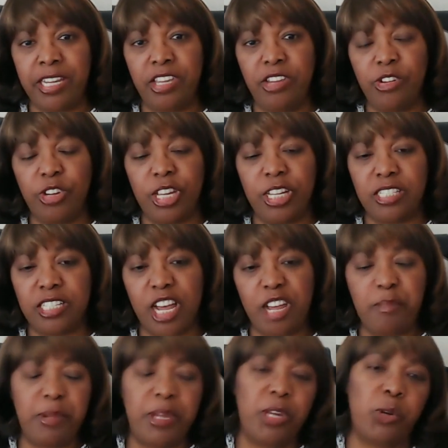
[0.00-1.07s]
You can
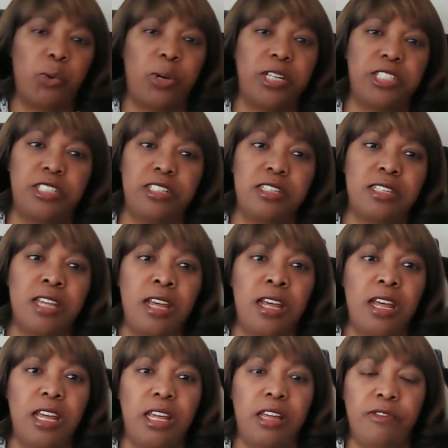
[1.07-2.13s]
type in questions
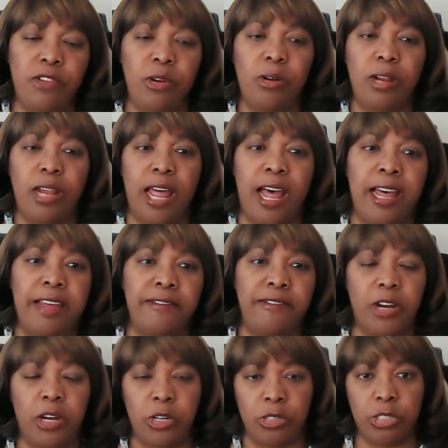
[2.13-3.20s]
if you're live
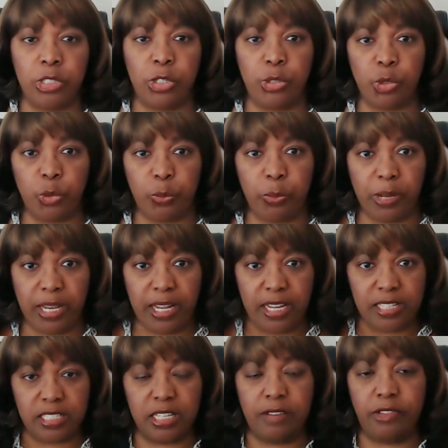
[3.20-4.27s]
on Google
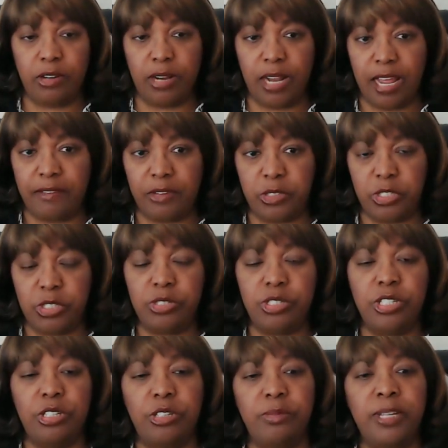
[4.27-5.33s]
plus. If you're live on
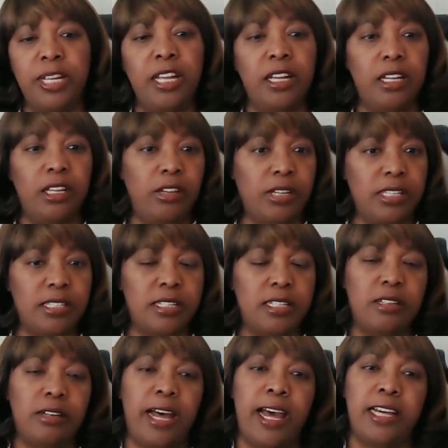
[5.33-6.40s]
YouTube, you can
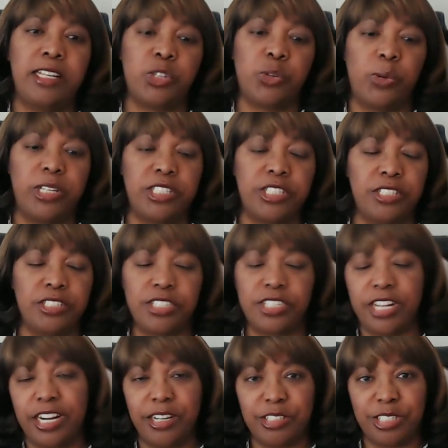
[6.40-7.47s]
still ask questions
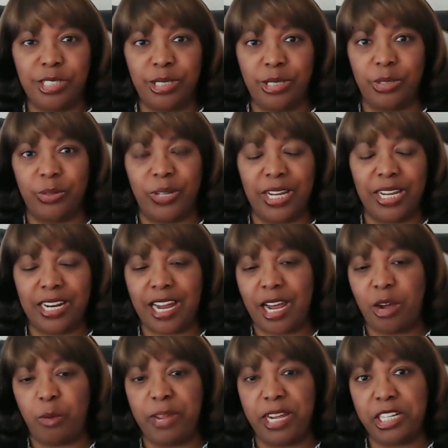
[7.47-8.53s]
there too, and
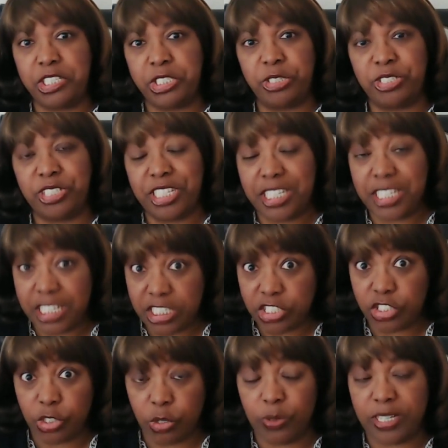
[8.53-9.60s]
I'll make sure she
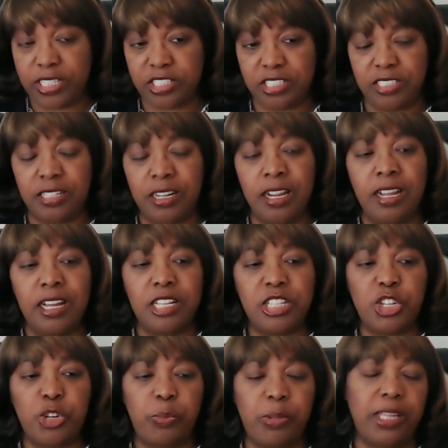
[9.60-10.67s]
gets your question.
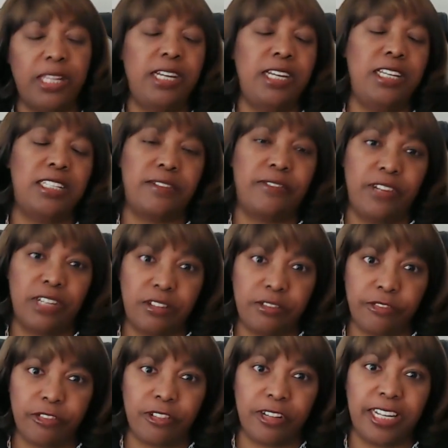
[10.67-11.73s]
So please feel
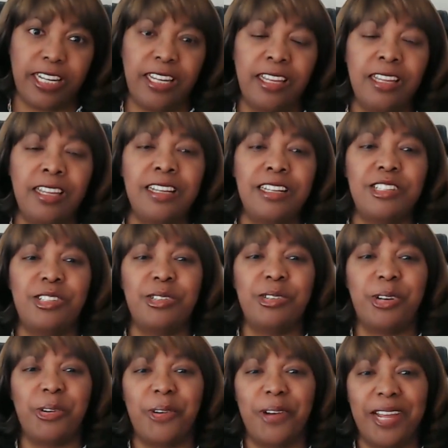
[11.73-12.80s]
free to
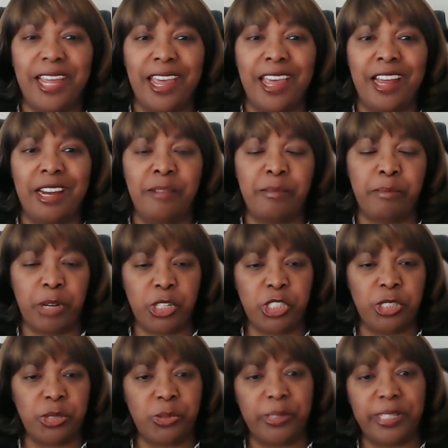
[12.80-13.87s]
go ahead and post
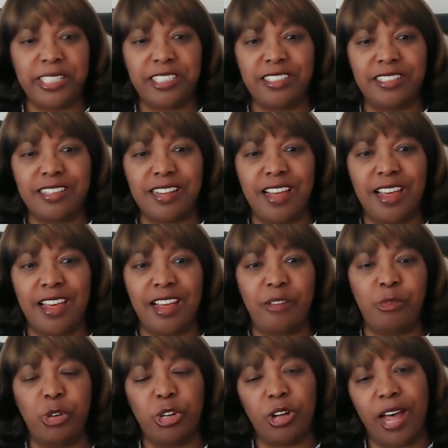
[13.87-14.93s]
your questions, and
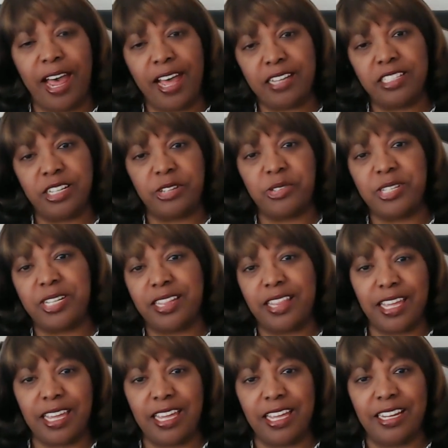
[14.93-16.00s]
we'll ask those at
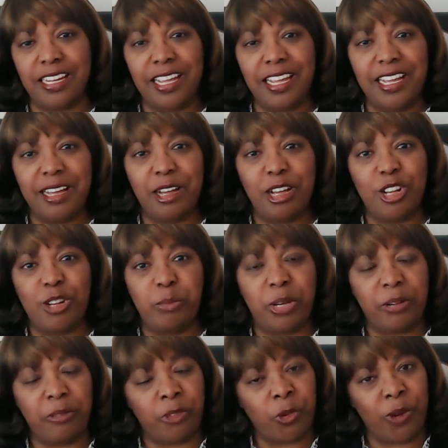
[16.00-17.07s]
the end.
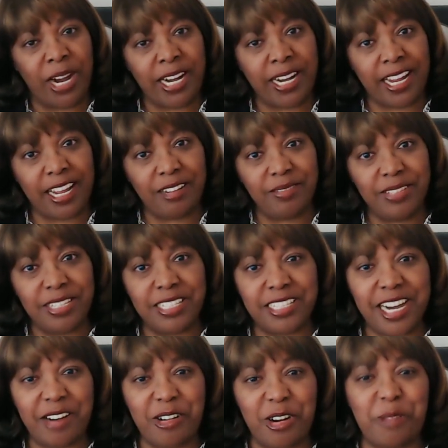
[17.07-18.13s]
But for right now,
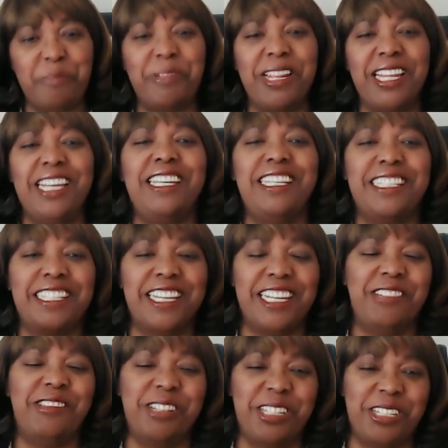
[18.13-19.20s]
Sarah, please
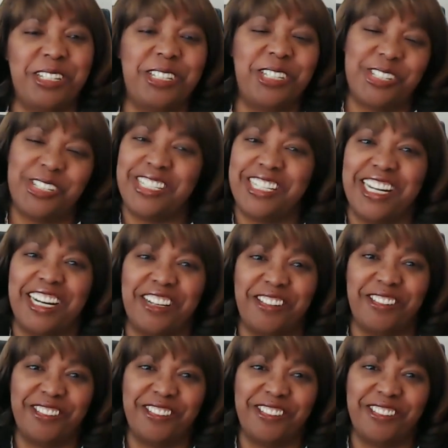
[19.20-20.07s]
introduce yourself.